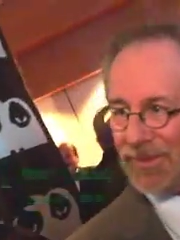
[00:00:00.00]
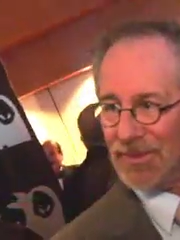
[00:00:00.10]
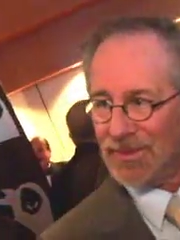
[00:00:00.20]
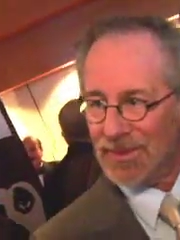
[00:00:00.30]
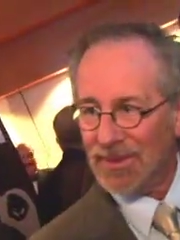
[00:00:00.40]

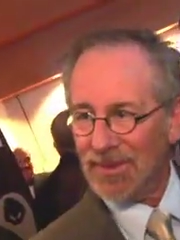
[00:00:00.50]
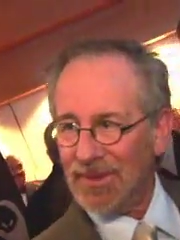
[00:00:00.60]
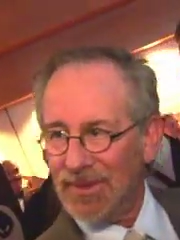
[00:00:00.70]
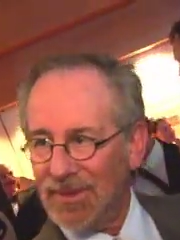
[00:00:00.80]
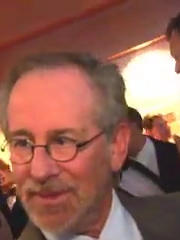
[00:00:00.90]
Upscale
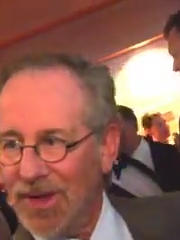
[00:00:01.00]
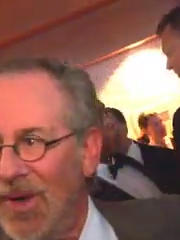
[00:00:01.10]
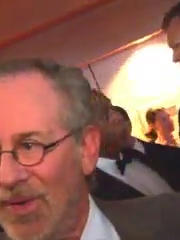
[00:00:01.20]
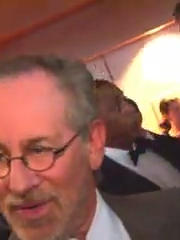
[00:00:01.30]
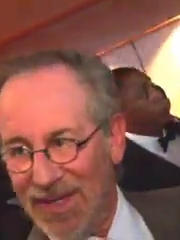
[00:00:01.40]
Chicago. It's
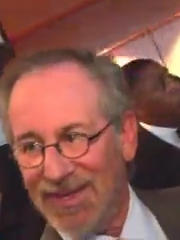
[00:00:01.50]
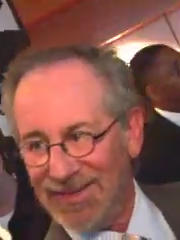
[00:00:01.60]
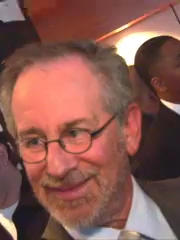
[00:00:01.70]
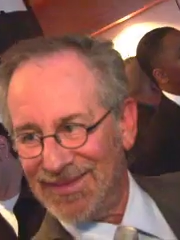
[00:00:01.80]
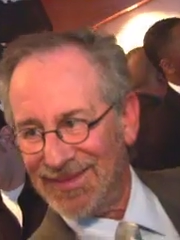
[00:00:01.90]
a weekly
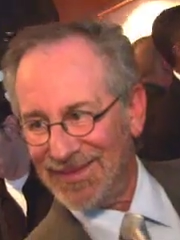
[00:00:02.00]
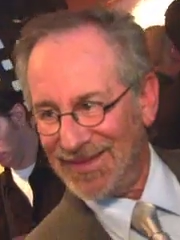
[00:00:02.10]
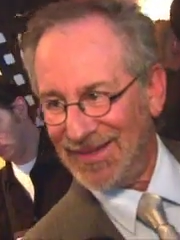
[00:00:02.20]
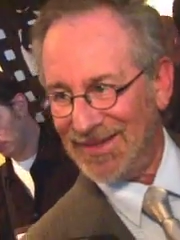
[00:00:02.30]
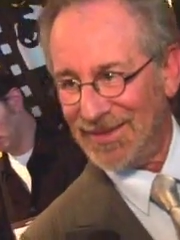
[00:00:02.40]
half hour show.
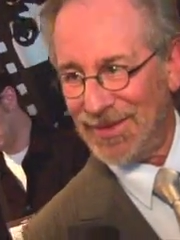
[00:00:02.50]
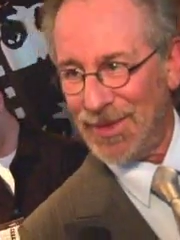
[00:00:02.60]
Yeah.